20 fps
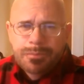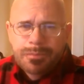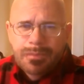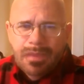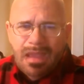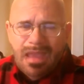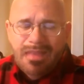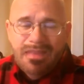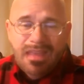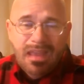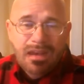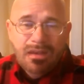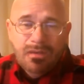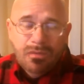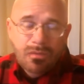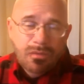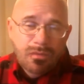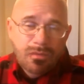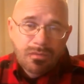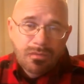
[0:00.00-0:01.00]
And then,
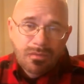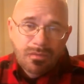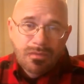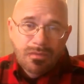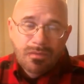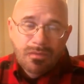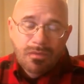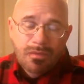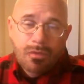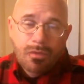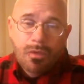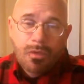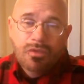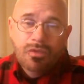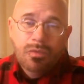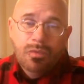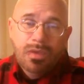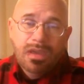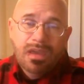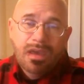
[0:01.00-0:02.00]
of course,
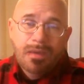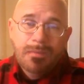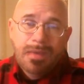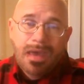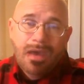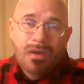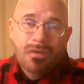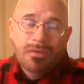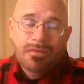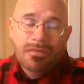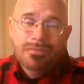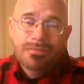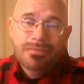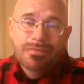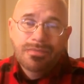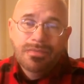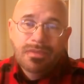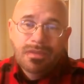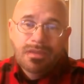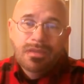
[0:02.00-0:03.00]
we come out
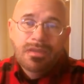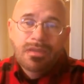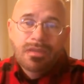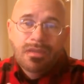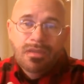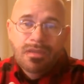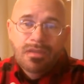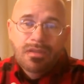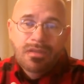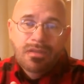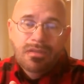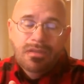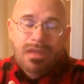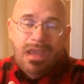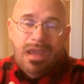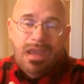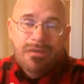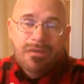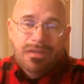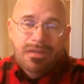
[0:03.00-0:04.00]
to
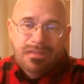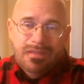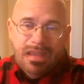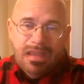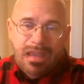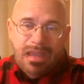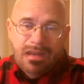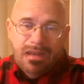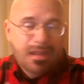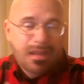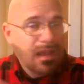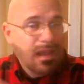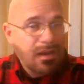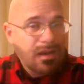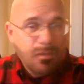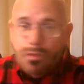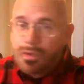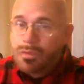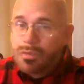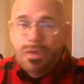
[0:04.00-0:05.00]
Aries again, and
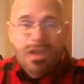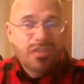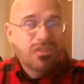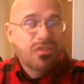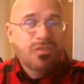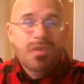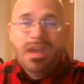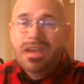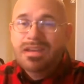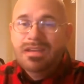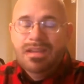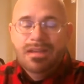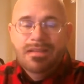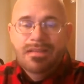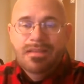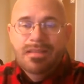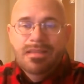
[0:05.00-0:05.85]
we're resurrected.